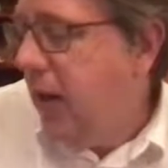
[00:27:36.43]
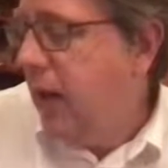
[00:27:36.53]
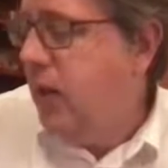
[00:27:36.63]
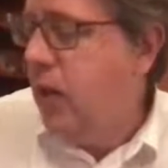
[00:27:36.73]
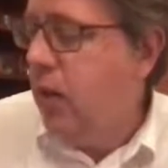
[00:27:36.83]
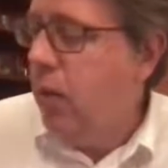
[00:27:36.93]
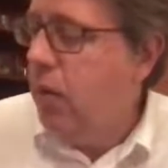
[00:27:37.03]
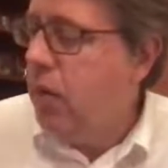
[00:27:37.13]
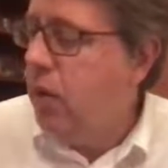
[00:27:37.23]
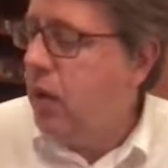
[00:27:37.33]
And so
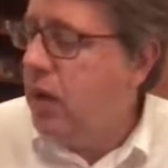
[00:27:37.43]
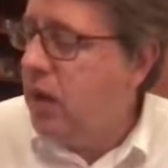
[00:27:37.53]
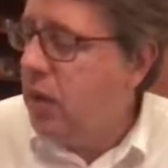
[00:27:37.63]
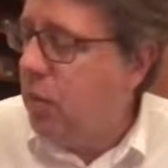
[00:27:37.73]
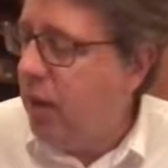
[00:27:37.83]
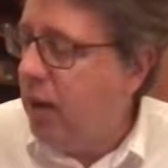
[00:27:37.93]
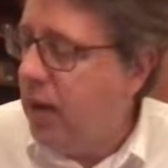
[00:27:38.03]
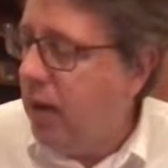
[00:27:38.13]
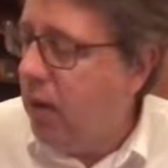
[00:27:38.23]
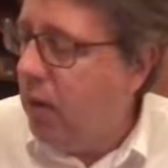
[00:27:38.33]
that's explained
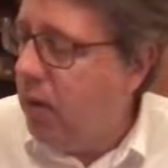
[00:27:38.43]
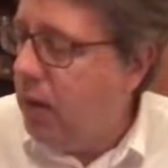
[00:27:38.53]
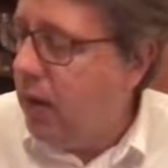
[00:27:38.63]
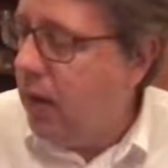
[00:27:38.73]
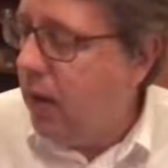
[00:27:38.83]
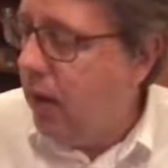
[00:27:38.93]
here, that